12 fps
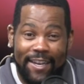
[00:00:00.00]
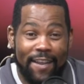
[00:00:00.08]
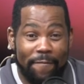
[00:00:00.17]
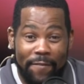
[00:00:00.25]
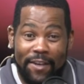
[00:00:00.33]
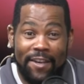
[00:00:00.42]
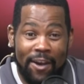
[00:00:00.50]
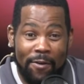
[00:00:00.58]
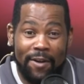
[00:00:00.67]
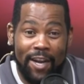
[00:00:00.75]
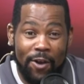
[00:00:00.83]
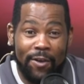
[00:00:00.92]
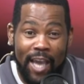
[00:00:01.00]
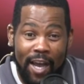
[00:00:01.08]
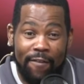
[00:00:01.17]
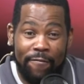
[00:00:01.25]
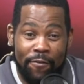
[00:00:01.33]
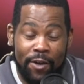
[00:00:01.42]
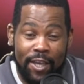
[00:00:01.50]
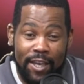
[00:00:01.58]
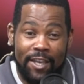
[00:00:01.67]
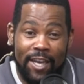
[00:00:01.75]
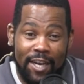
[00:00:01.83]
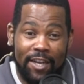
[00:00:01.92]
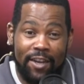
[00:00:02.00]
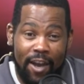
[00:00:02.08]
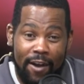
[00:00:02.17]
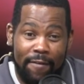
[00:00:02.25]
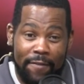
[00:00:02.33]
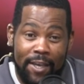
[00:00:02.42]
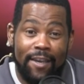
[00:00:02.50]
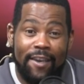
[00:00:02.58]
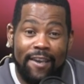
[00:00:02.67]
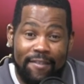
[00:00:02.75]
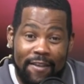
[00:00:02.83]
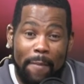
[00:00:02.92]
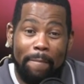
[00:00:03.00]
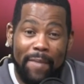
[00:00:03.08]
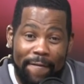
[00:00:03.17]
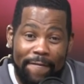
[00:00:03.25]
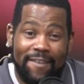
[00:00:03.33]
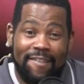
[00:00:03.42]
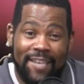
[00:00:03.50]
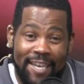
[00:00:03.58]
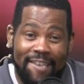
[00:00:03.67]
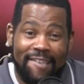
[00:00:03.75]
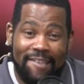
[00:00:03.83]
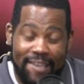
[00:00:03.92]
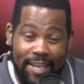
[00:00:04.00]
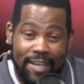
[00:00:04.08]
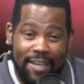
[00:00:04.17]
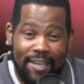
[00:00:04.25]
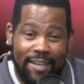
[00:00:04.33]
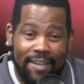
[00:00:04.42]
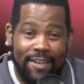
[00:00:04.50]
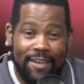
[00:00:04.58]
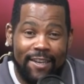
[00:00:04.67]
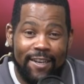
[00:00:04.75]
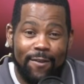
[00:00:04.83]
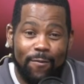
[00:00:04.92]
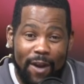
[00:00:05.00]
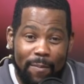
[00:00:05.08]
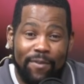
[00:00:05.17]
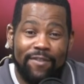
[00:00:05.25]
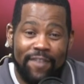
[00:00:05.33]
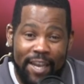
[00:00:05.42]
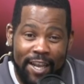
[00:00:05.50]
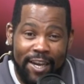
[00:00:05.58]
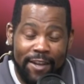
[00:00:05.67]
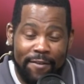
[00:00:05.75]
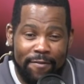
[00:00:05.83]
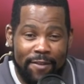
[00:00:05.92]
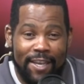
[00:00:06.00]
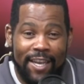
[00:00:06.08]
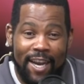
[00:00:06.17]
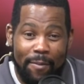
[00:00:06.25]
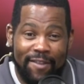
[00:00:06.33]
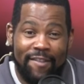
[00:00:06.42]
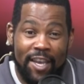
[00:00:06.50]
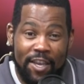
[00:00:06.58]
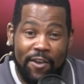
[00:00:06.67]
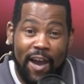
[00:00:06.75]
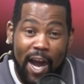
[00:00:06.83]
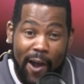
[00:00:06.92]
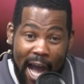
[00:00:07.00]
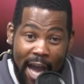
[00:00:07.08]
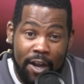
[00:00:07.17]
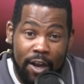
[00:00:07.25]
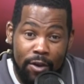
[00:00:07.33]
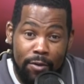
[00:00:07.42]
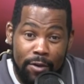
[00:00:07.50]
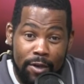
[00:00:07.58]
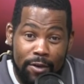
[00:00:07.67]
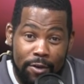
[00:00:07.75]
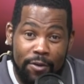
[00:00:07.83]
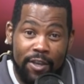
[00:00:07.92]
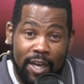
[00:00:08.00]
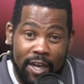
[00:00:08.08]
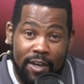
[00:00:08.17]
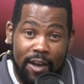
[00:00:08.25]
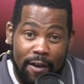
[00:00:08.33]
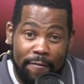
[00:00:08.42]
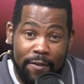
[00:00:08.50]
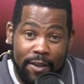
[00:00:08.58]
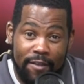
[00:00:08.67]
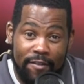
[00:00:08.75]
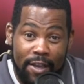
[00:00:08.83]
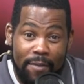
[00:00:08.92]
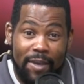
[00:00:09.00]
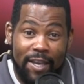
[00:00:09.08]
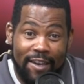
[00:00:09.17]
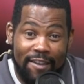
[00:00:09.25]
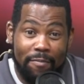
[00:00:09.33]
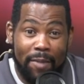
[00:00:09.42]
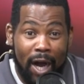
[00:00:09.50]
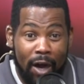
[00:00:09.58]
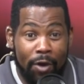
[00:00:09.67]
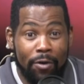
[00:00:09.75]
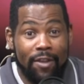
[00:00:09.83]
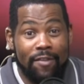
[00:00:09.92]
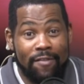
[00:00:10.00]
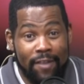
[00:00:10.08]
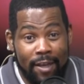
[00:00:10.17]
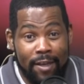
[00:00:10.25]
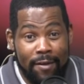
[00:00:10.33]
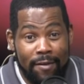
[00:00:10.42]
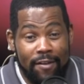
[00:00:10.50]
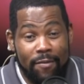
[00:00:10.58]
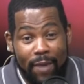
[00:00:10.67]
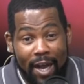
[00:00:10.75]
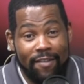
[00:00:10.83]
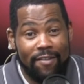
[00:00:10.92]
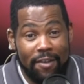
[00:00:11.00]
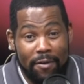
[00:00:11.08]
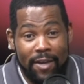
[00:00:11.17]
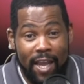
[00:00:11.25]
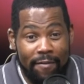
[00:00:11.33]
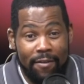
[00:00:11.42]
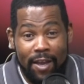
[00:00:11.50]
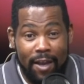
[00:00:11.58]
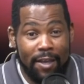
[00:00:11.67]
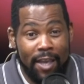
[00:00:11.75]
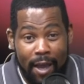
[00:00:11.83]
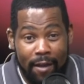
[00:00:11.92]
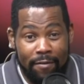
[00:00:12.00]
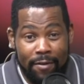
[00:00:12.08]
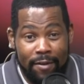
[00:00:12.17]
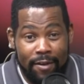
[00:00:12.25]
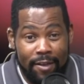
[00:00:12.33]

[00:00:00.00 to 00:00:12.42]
If you don't know California, Young Dolph is a Memphis, Tennessee That's representative. Right. And I'm going to tell you how I know who Young Dolph is. Because my oldest son, DiMaggio Davion Calvin,